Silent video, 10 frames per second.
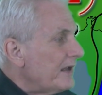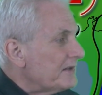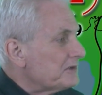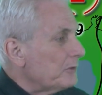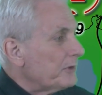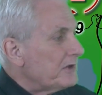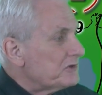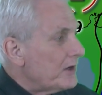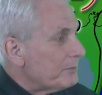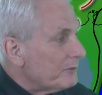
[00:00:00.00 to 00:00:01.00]
Alaska
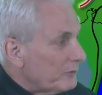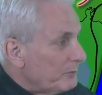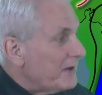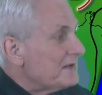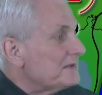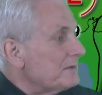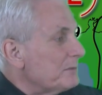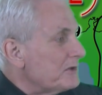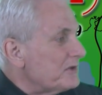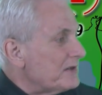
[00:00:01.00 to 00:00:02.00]
Range Copper River
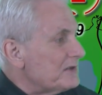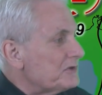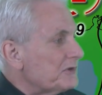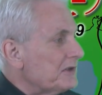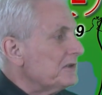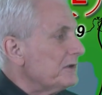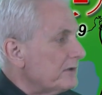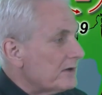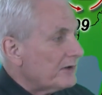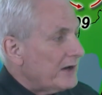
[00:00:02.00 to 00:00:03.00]
Basin, much of the eastern
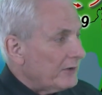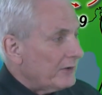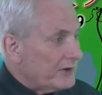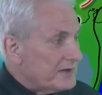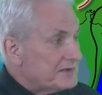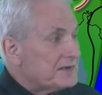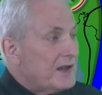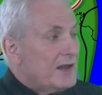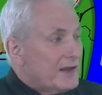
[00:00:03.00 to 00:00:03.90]
interior areas.